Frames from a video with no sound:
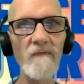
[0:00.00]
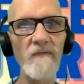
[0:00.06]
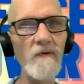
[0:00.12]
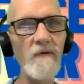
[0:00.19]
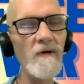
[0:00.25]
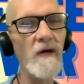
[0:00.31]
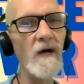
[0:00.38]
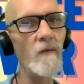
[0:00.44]
If
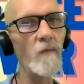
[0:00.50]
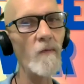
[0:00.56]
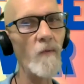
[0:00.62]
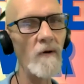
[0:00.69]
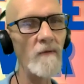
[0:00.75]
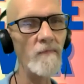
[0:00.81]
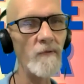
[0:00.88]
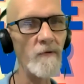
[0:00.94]
you can get
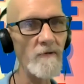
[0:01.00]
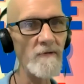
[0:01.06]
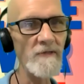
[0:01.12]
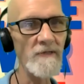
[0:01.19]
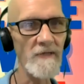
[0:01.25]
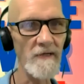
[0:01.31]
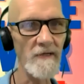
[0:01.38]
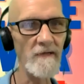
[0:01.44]
one
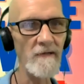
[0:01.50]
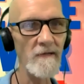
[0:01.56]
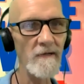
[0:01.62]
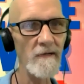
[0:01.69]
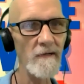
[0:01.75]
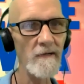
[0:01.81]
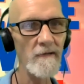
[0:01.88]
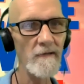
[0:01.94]
person
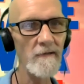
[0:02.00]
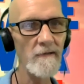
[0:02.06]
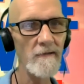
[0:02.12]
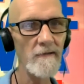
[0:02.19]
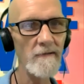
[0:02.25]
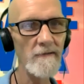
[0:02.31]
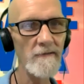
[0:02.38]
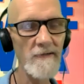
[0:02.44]

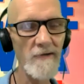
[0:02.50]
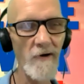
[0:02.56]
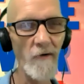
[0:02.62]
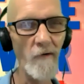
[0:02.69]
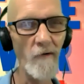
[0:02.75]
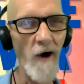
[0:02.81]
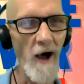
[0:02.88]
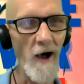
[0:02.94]
to
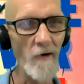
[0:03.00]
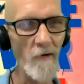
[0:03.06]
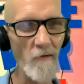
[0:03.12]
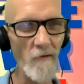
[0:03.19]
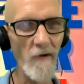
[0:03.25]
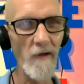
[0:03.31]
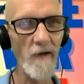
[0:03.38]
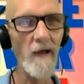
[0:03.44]
go out
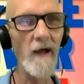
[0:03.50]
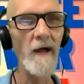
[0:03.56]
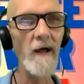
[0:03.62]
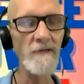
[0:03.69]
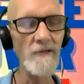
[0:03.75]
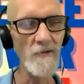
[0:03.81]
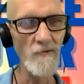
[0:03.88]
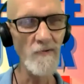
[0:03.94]

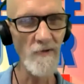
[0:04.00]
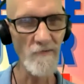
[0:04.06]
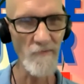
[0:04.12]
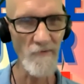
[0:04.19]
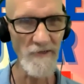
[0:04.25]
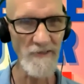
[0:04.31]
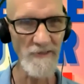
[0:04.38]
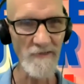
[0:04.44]
and do their
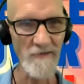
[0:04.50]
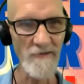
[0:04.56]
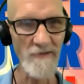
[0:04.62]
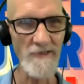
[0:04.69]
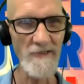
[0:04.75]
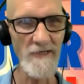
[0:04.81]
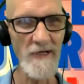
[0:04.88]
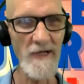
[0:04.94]

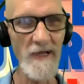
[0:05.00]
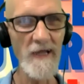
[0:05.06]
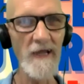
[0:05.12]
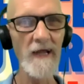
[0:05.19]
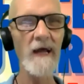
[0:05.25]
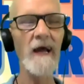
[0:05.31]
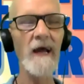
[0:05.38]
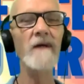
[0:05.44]
research
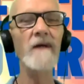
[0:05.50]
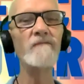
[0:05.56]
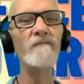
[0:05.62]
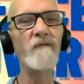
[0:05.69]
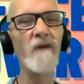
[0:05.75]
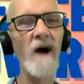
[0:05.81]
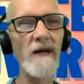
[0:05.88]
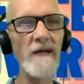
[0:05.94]
and
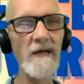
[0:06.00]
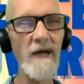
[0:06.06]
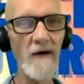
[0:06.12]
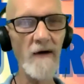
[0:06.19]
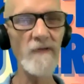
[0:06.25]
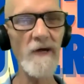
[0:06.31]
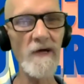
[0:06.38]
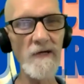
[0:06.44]
find
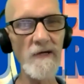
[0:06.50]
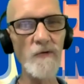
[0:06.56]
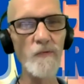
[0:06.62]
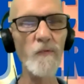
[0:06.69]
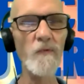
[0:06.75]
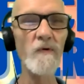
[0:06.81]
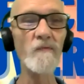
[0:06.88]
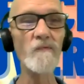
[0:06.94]
out that you
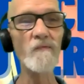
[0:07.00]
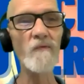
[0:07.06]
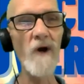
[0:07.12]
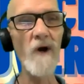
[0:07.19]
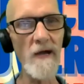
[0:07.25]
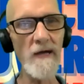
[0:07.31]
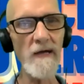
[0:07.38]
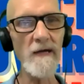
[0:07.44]
were
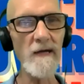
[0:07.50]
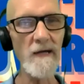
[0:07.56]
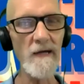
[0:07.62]
right,